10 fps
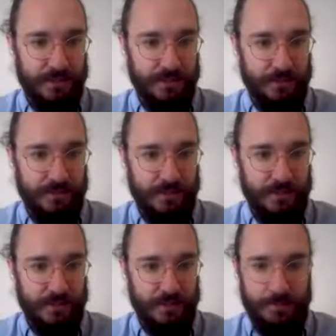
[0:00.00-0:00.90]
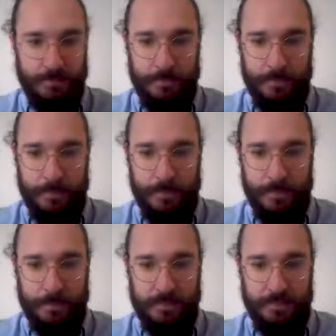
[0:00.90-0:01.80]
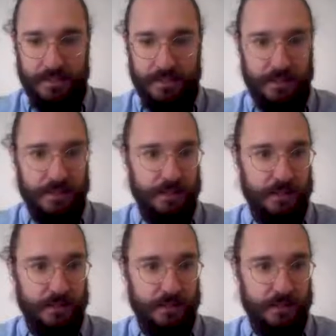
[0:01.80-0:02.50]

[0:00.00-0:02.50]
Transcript: to use the public key.